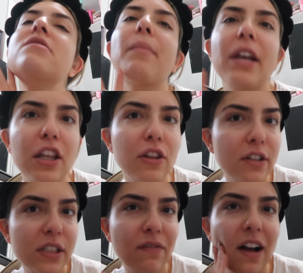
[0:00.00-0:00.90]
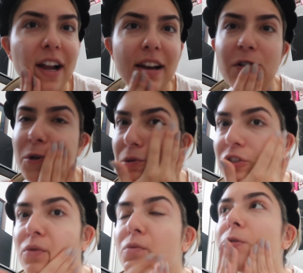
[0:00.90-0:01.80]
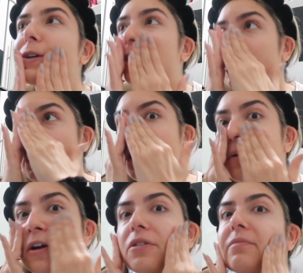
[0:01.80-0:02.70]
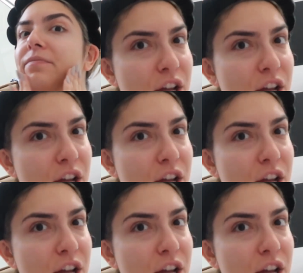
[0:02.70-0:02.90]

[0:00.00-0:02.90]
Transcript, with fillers: but it looks fine. I don't know, it's really, really weird.